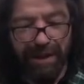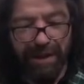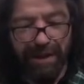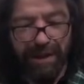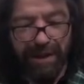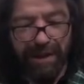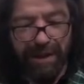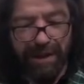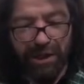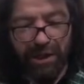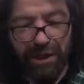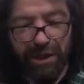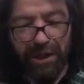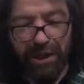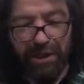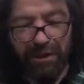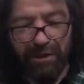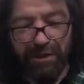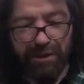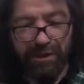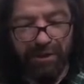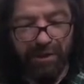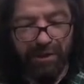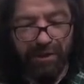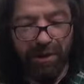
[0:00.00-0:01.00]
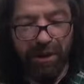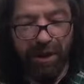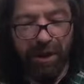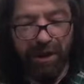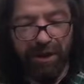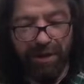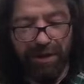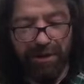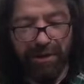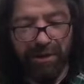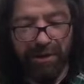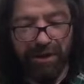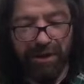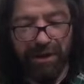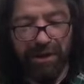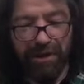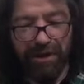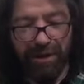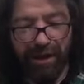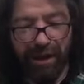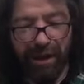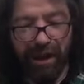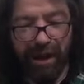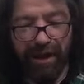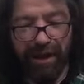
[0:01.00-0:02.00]
She and her two
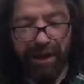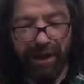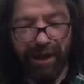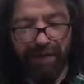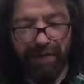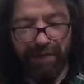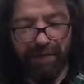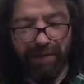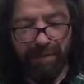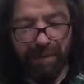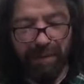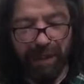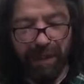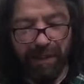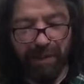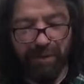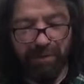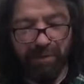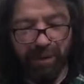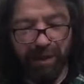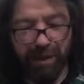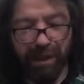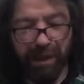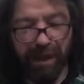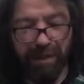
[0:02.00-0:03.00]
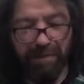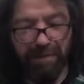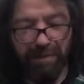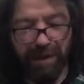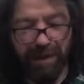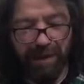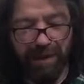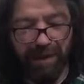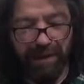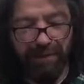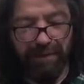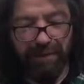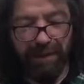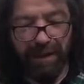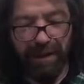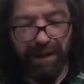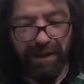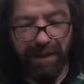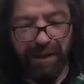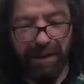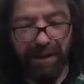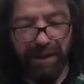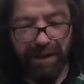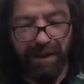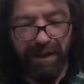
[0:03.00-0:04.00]
daughters-in-law left the place where they had been living